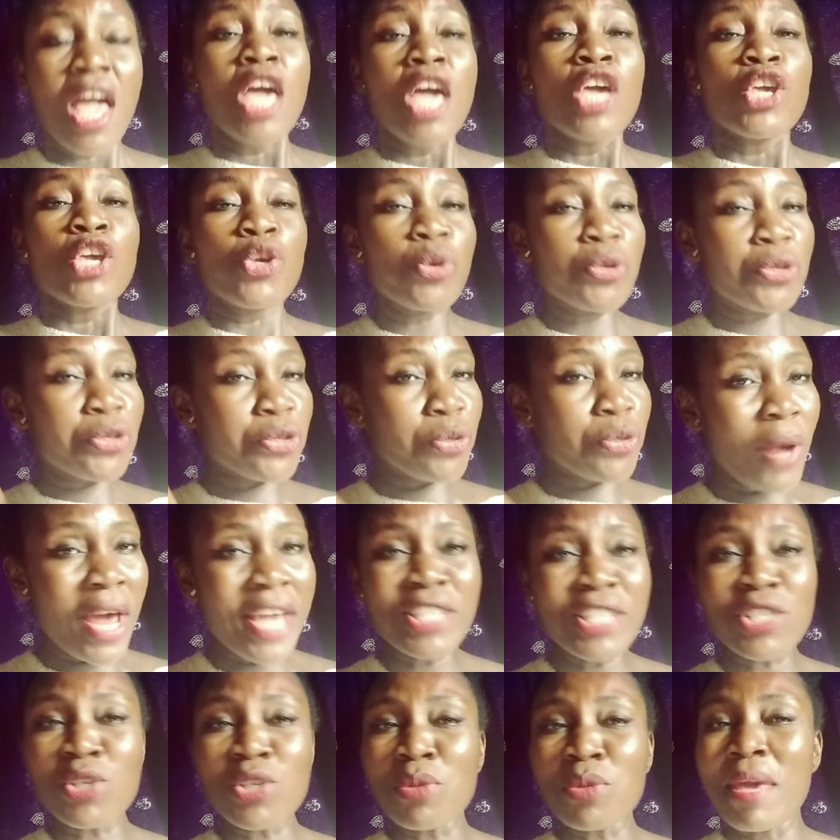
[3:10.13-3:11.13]
You're
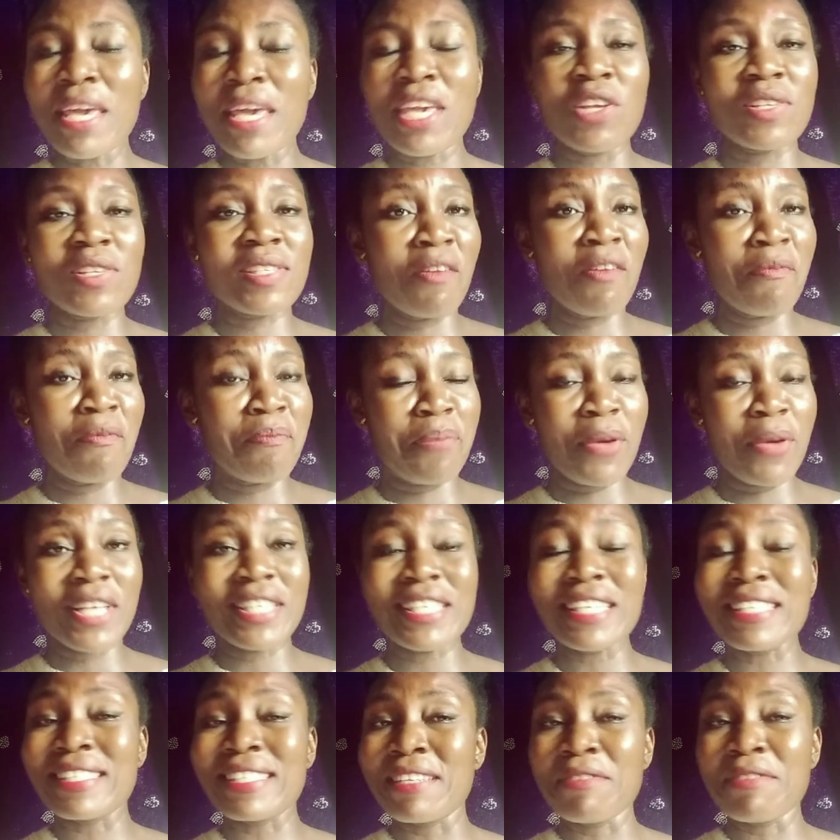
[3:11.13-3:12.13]
trying to make yourself
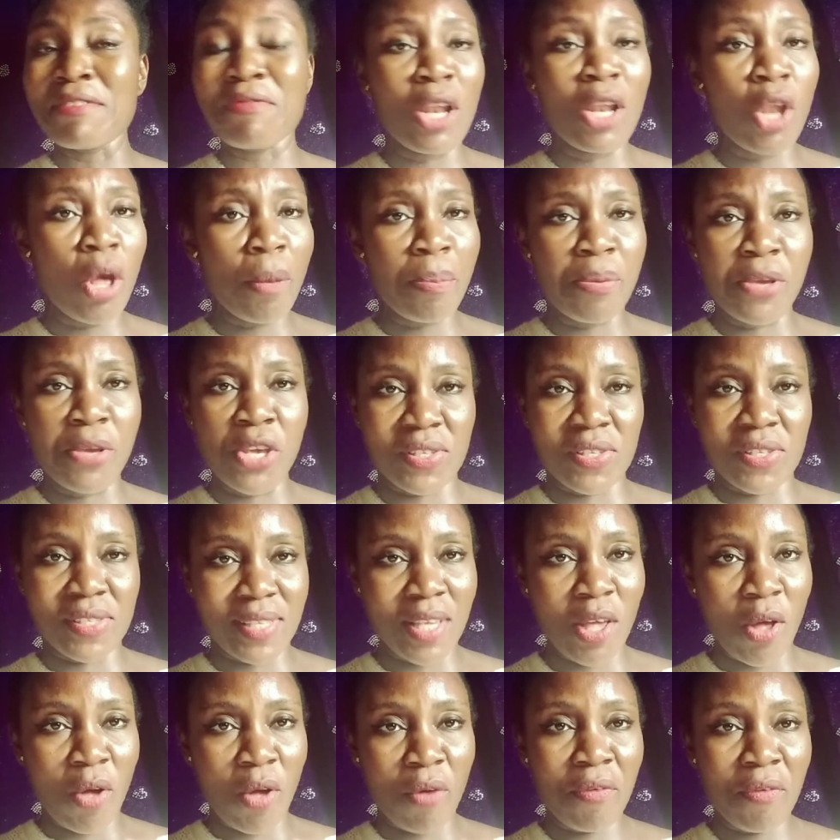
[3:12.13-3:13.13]
better, develop
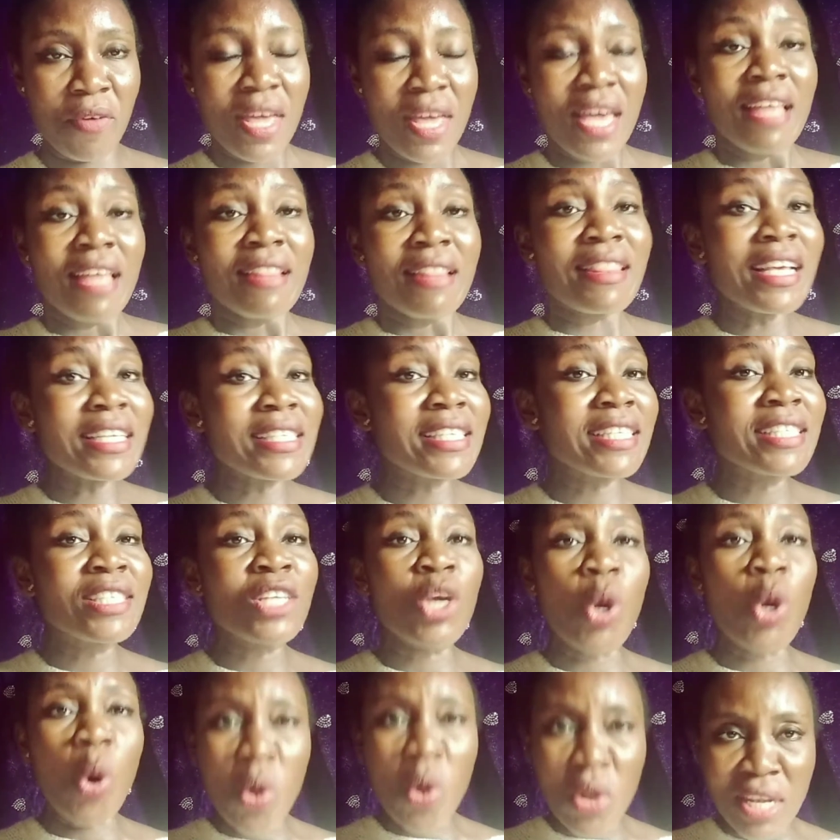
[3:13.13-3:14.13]
yourself. This is
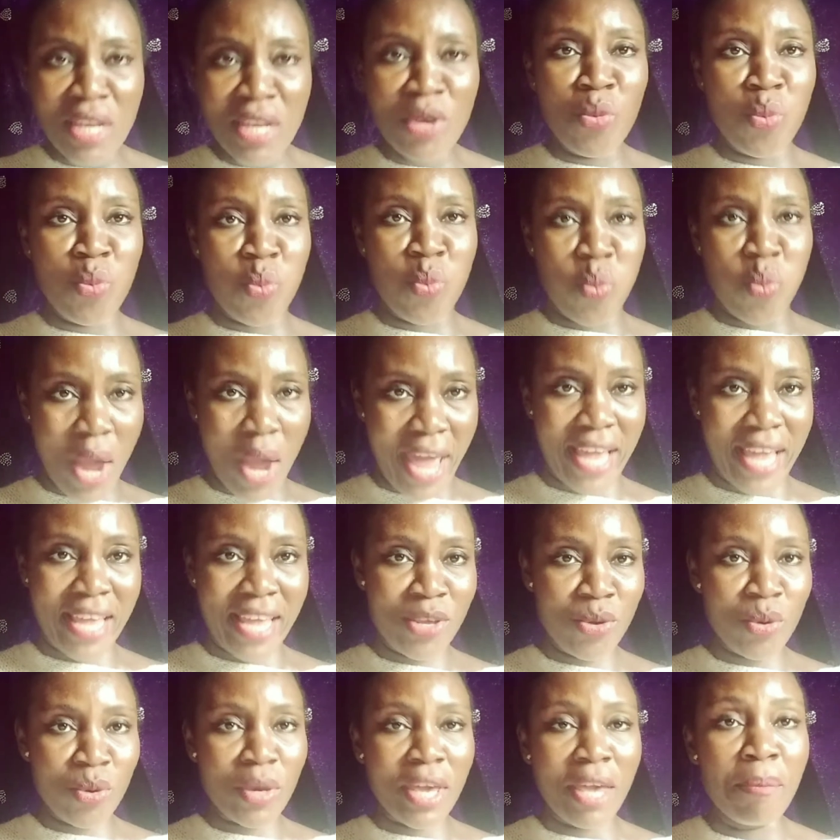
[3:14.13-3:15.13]
the only
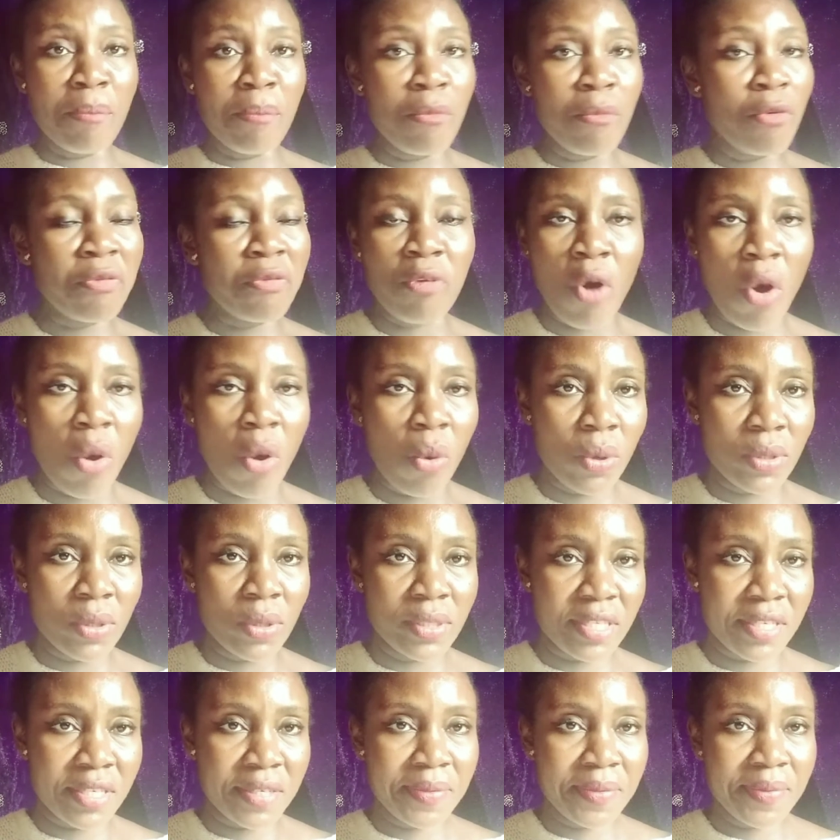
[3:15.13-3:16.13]
way you can move
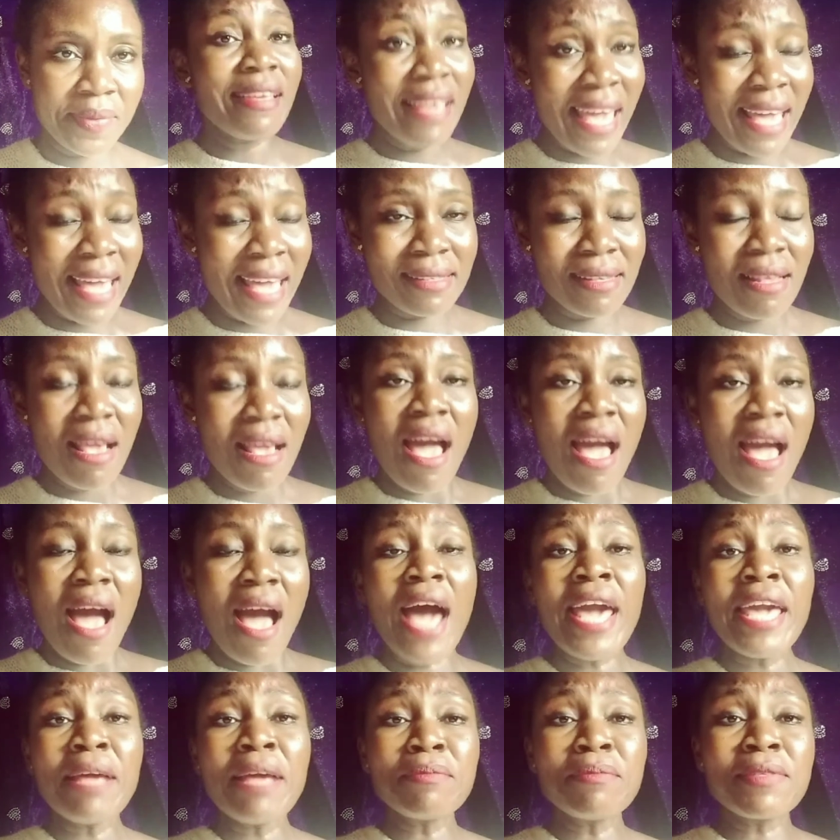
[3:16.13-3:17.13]
forward. Yes,
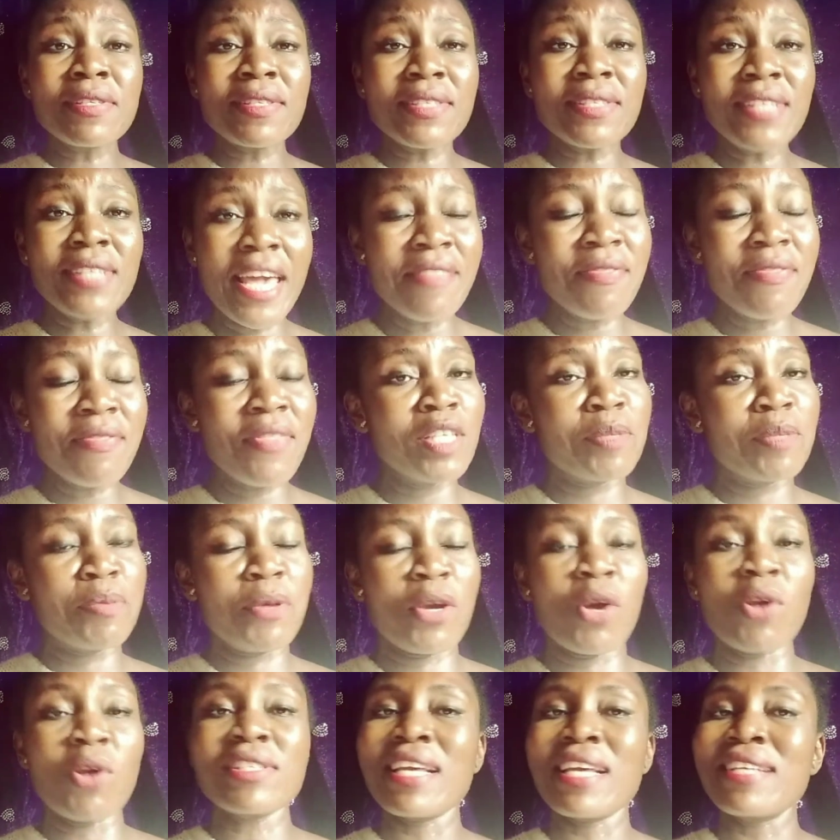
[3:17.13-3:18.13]
I am saying this
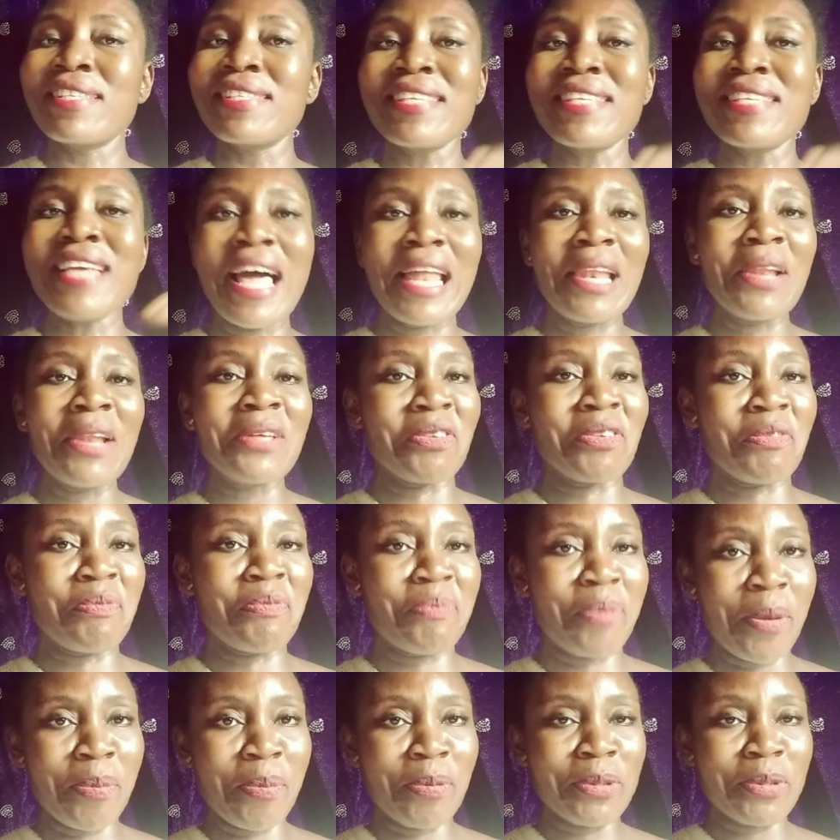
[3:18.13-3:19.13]
because I see a lot of
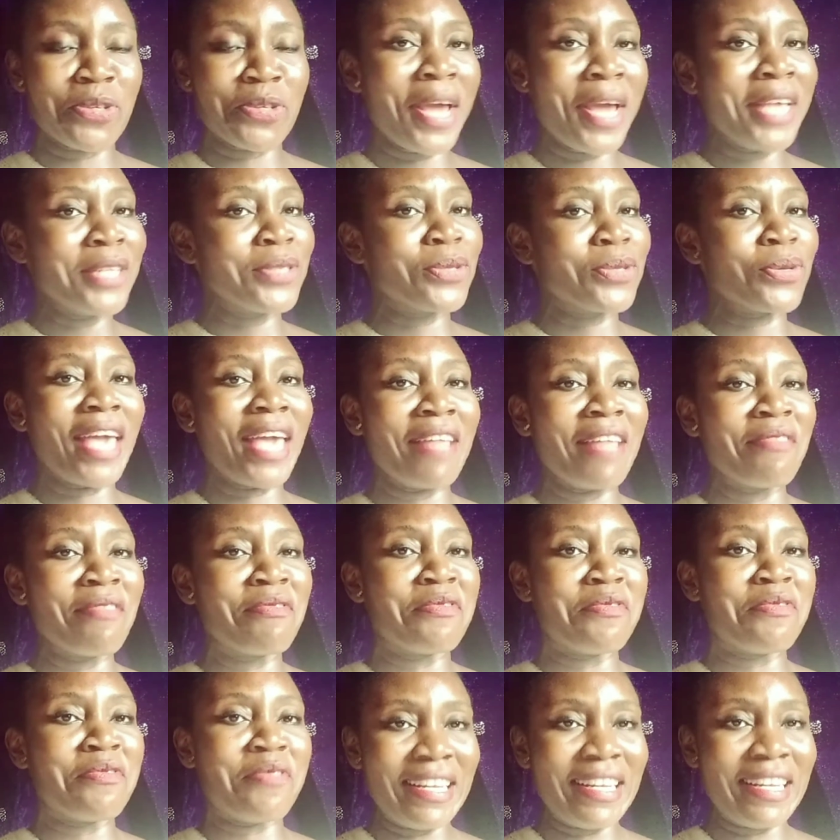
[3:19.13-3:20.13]
people trying to
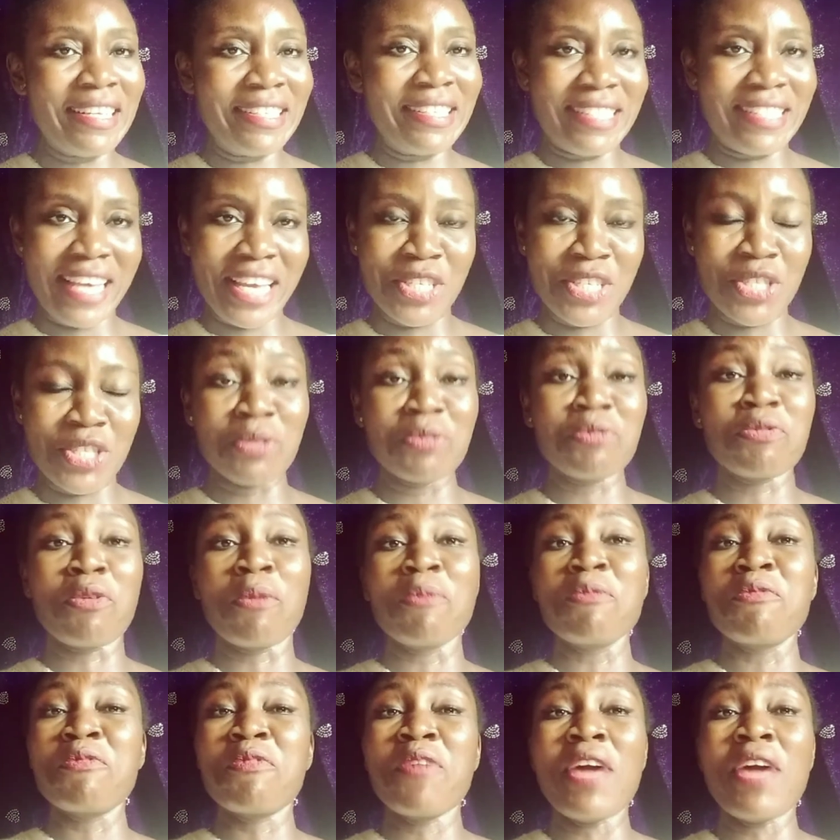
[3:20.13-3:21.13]
get validation
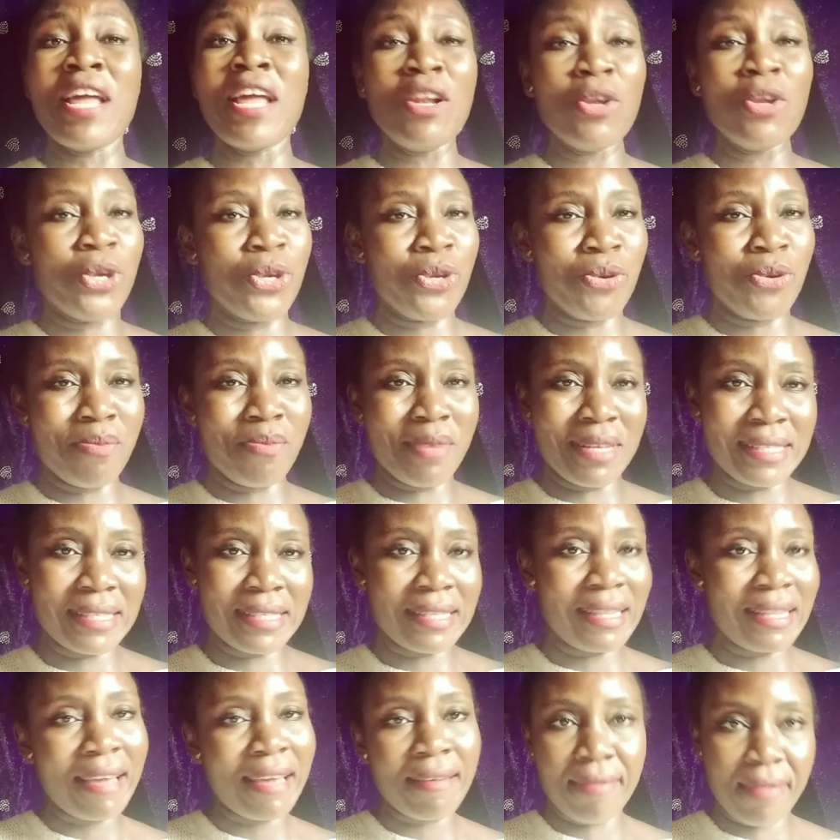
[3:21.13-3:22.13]
from fellow humans
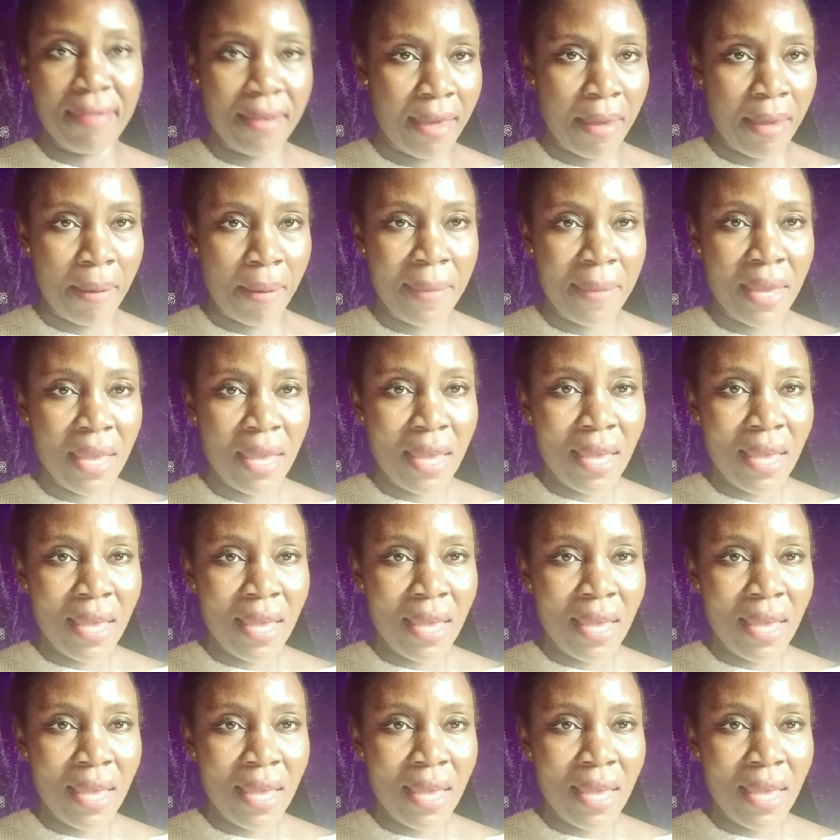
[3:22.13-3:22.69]
like them.